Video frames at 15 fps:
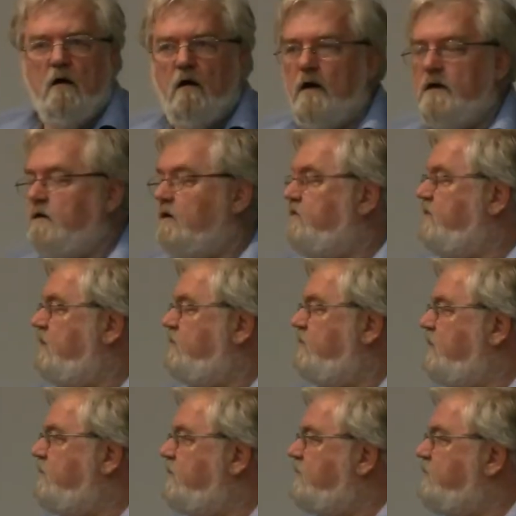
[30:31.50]
in the
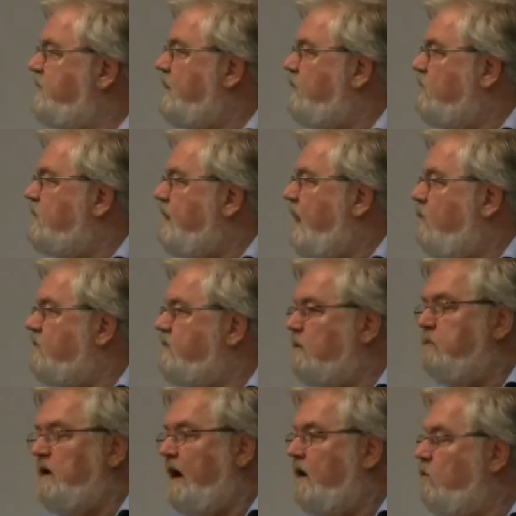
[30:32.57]
60s, the center of that was the
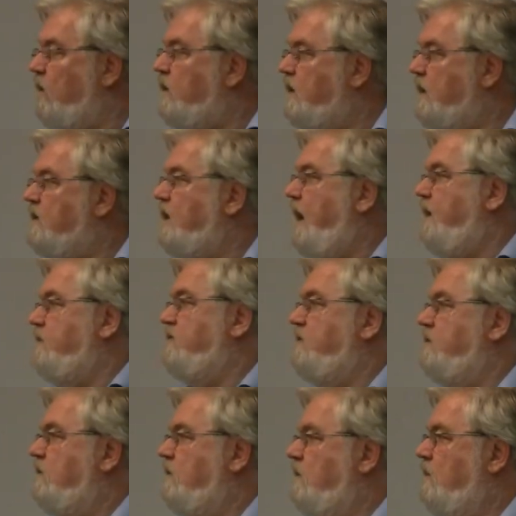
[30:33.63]
black working
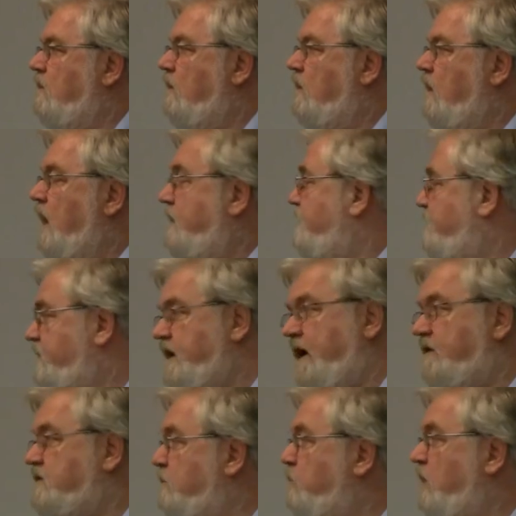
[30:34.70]
class. And they set
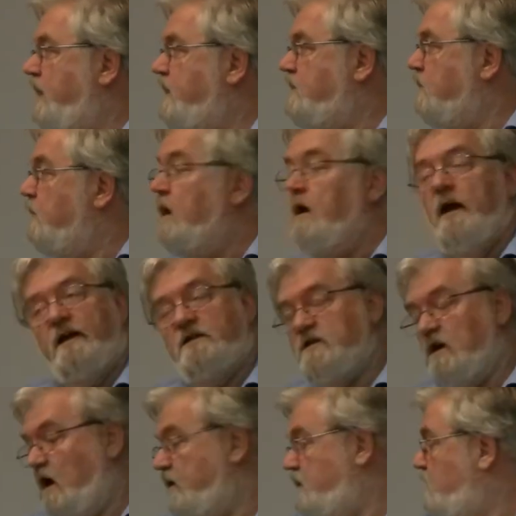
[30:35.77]
out to break them. It's
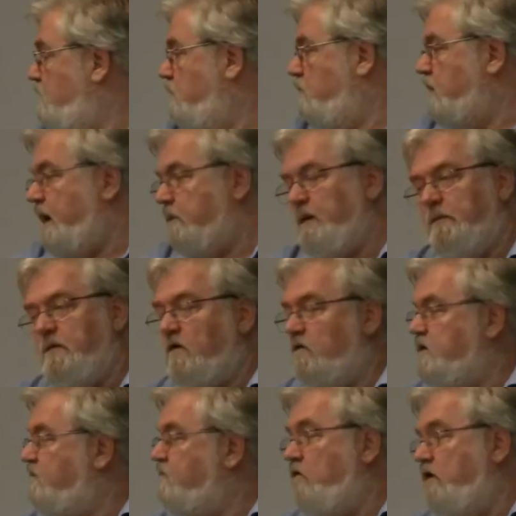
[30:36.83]
not, black people are
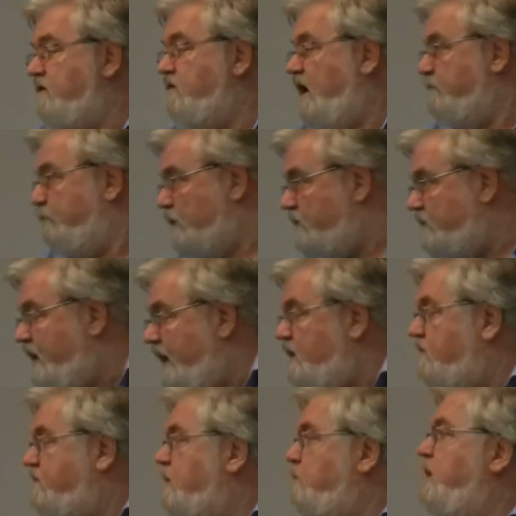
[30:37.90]
only
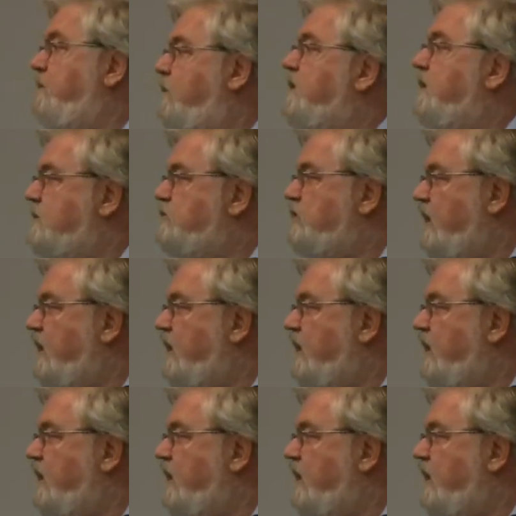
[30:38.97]
45% of the people in